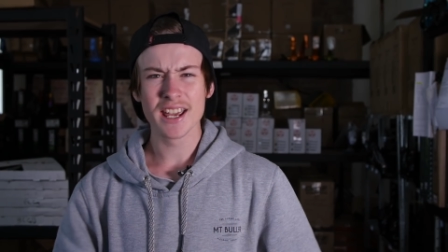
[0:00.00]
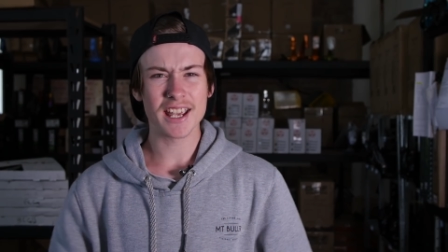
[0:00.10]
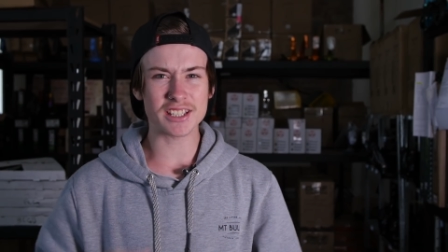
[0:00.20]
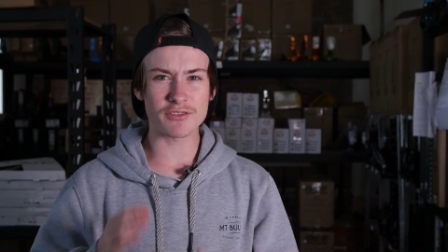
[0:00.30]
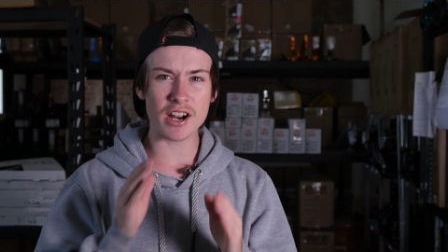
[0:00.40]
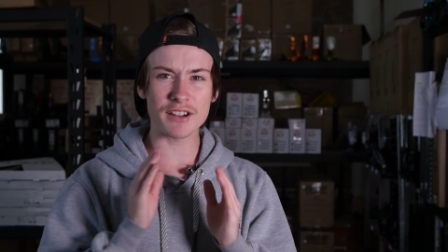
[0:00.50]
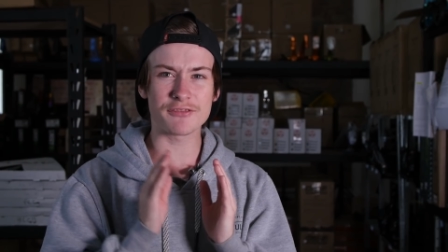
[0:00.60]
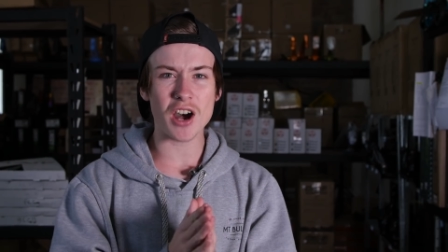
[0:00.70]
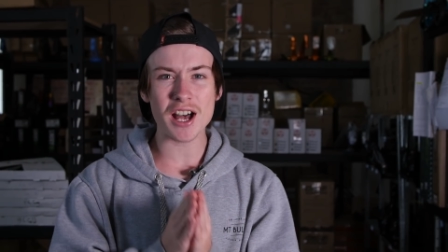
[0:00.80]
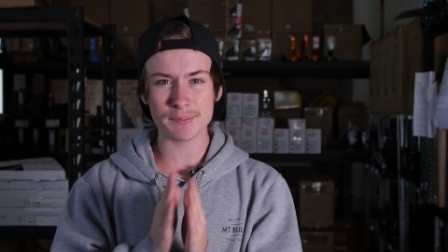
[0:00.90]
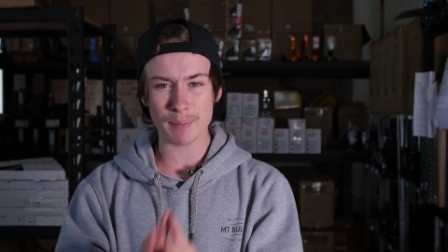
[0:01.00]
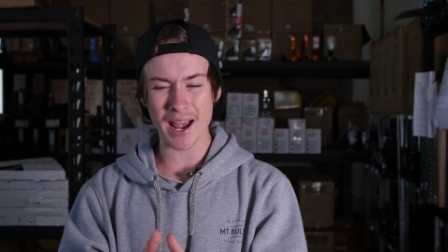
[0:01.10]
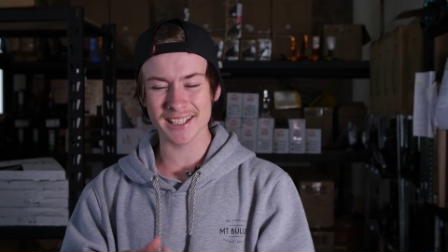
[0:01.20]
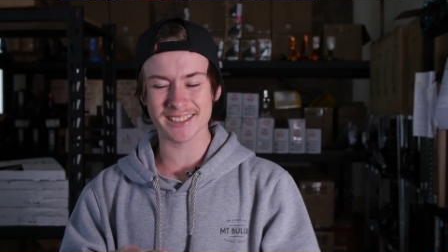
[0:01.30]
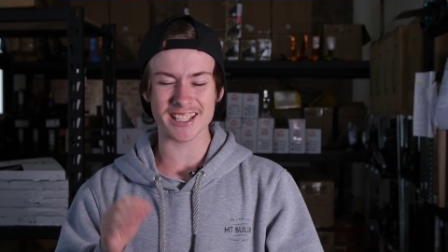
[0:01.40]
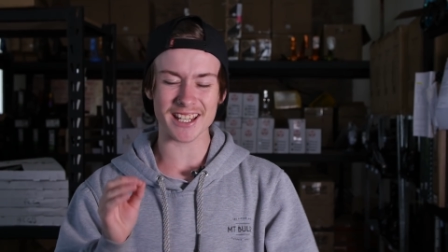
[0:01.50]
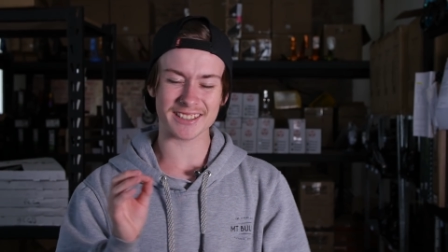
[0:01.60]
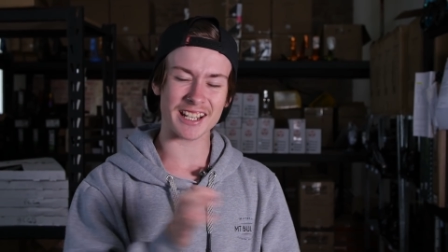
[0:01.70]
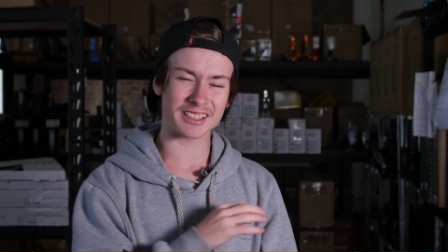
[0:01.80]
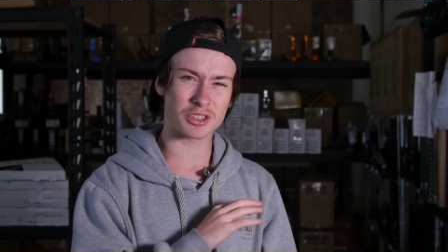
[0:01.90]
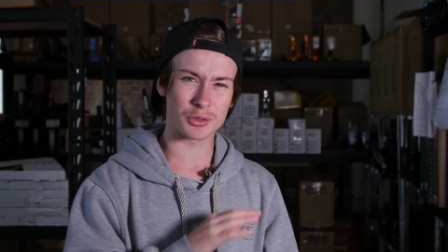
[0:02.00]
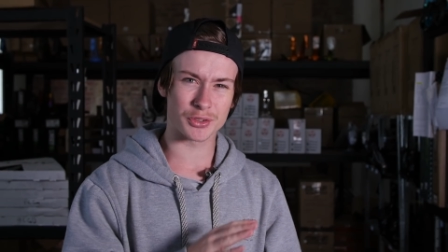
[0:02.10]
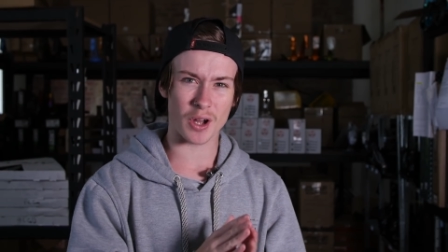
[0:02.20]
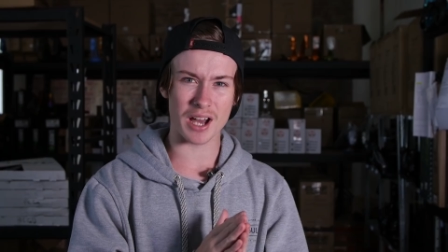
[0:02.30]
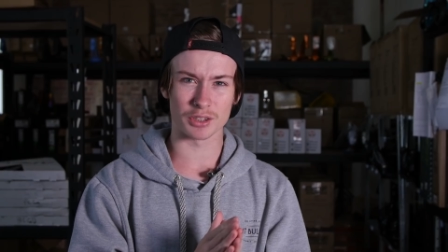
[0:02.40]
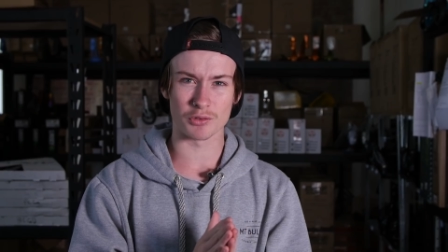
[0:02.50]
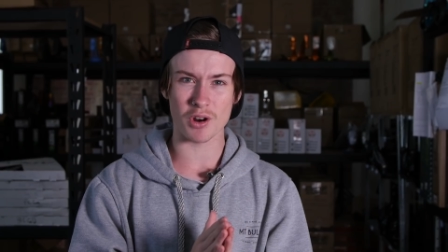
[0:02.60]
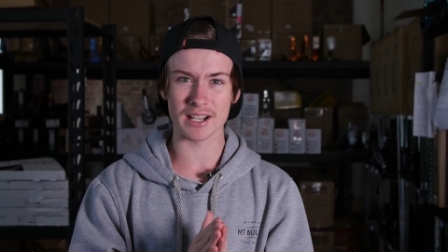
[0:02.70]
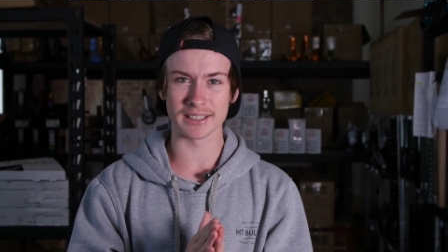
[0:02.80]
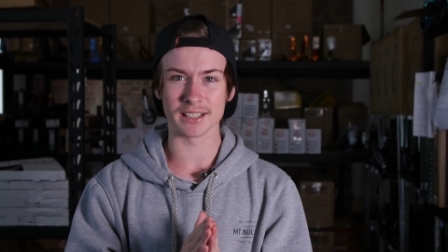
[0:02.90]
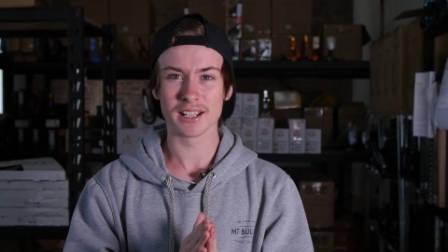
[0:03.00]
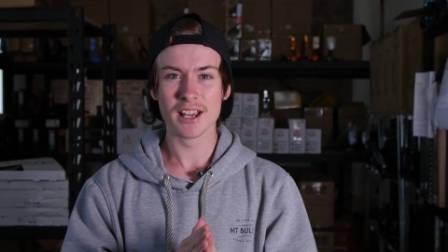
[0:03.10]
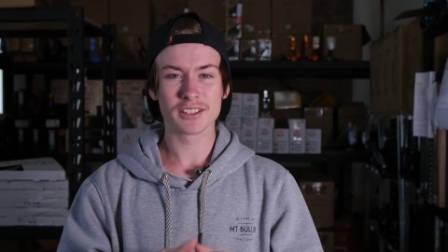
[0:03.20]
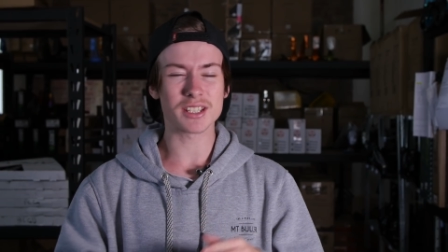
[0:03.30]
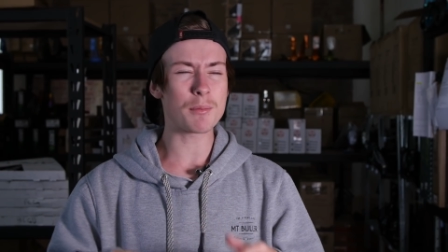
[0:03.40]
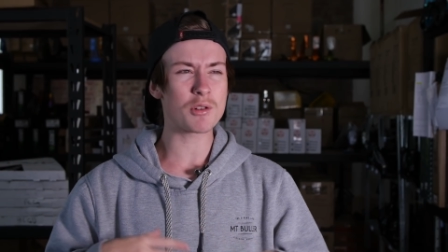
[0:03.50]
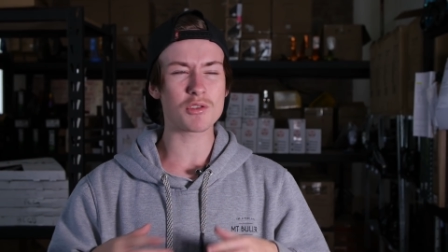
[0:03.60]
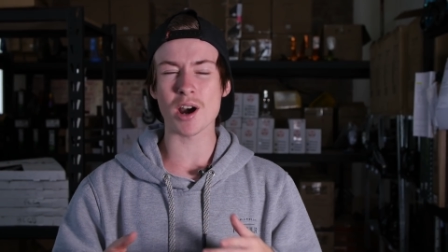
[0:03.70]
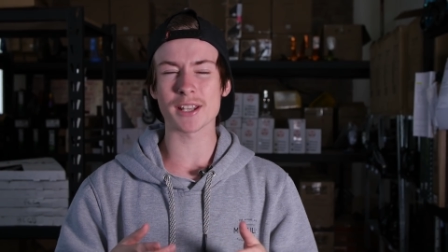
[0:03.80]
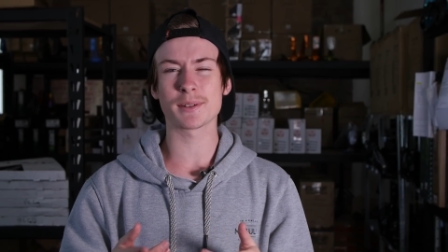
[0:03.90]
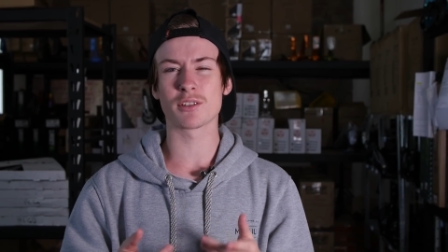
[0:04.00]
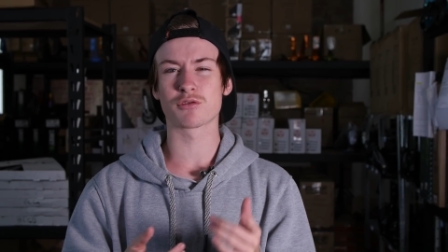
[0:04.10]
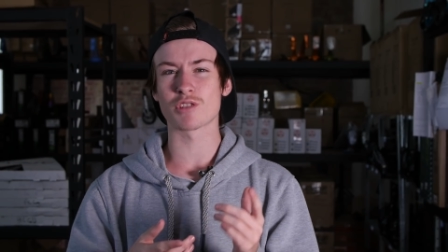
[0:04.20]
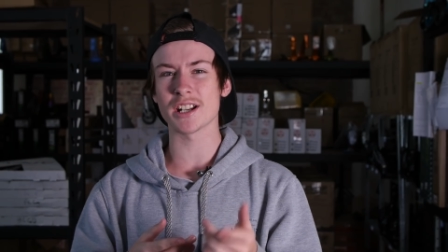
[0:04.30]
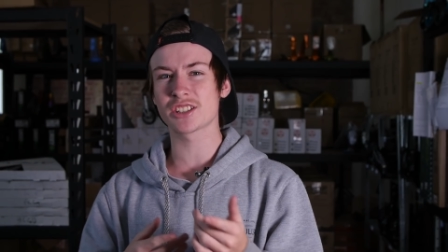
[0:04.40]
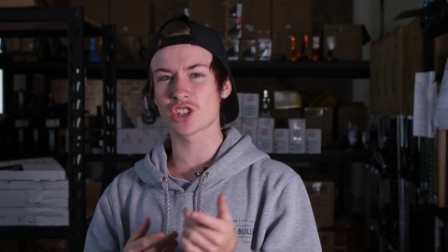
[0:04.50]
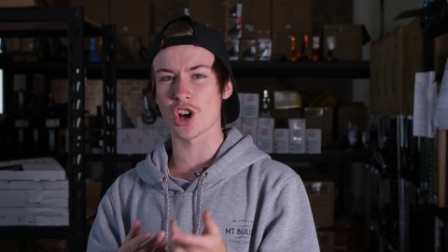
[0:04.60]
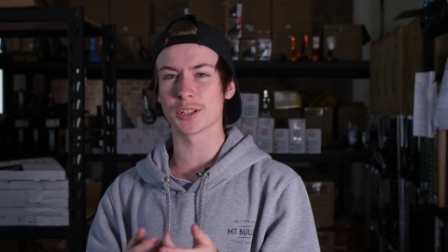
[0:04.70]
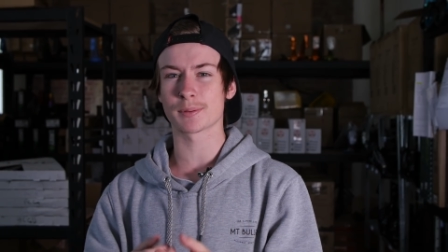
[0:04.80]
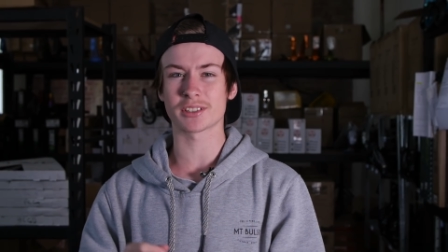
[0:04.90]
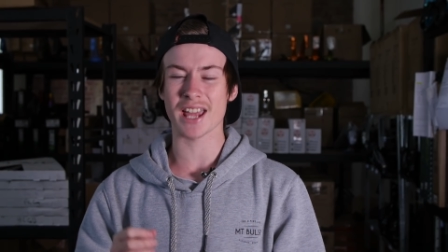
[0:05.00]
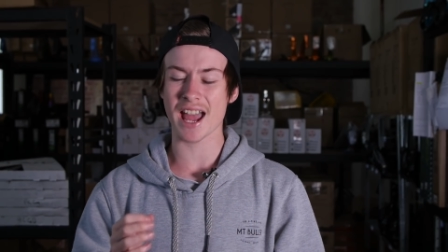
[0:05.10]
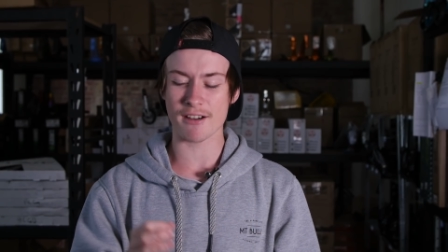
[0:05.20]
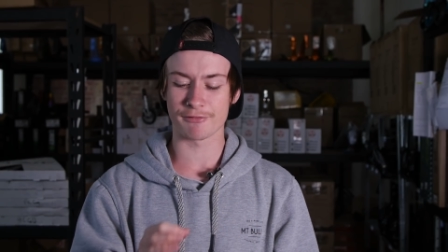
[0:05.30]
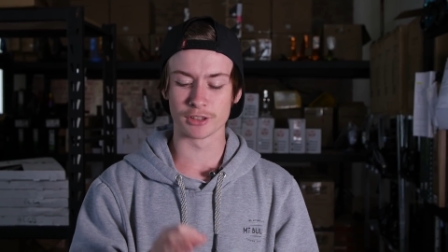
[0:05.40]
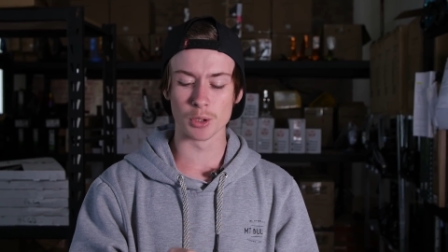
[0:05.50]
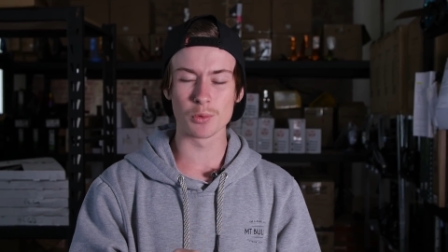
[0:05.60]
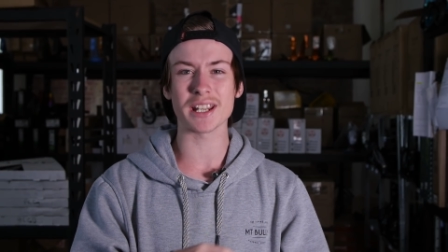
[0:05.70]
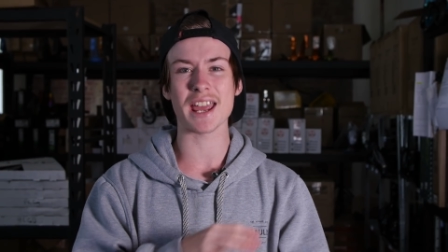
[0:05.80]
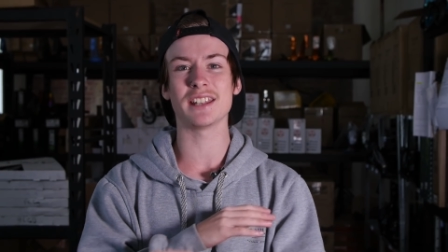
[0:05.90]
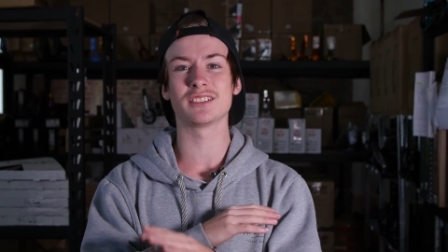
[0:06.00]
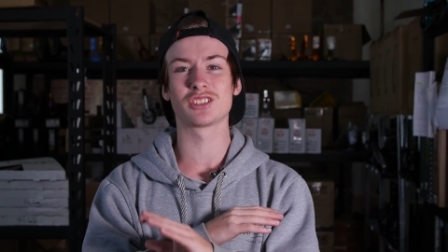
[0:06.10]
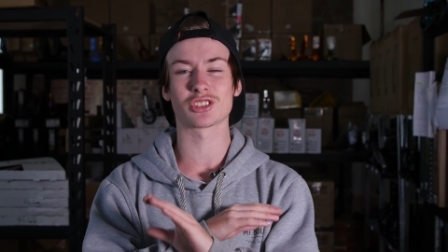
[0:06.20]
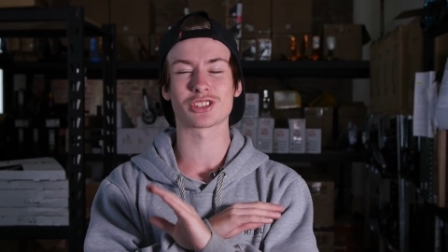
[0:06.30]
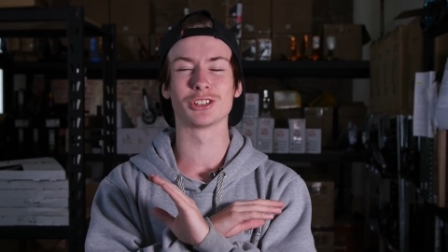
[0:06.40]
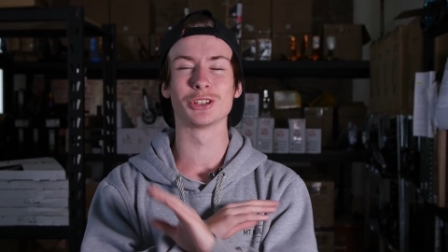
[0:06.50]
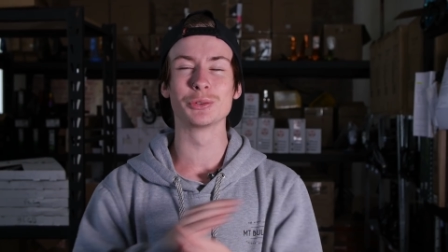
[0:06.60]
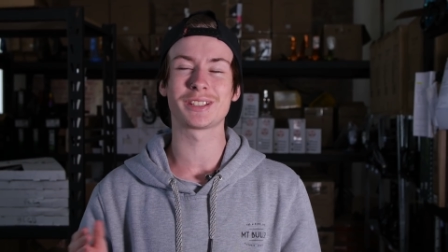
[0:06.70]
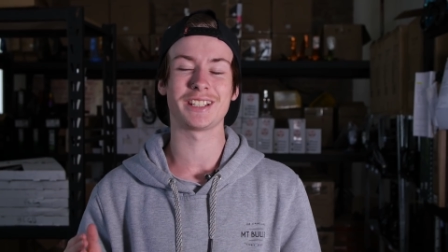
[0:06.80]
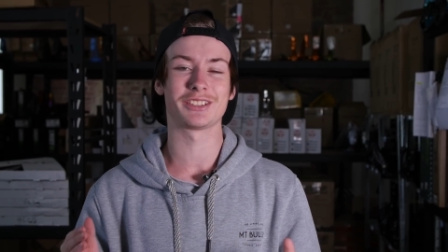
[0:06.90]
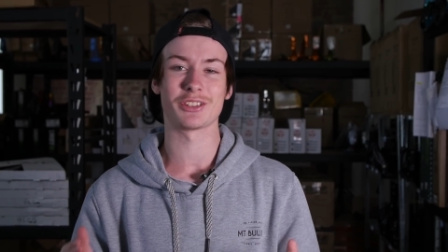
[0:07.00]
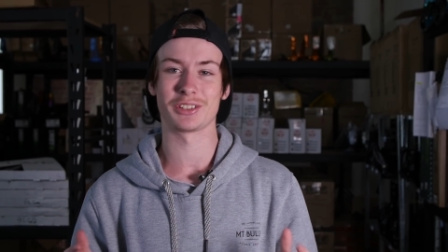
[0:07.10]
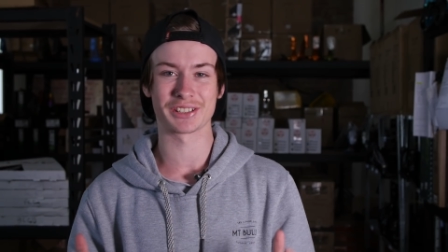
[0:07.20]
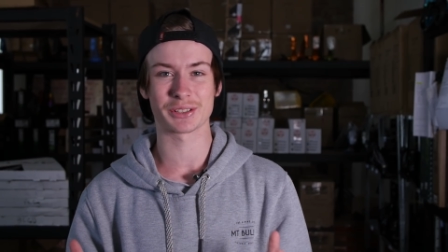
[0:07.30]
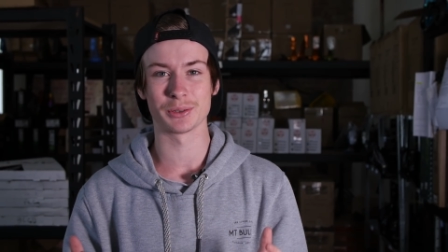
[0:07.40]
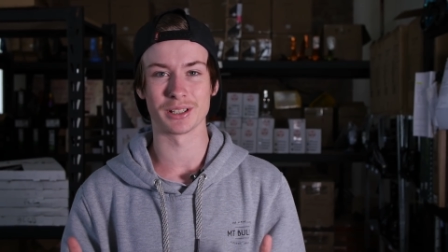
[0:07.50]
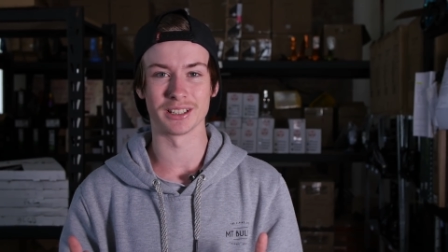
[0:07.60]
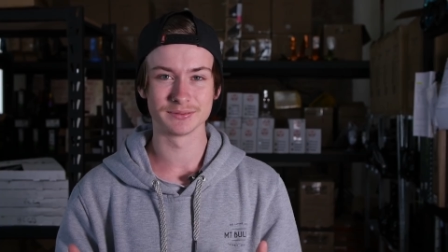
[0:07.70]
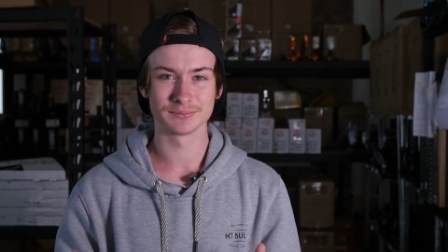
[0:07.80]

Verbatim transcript: He has a very fast-paced yet technical style of riding. Somewhat reminds me of Rhys Jones because of how fluid and just loose he is on his scooter.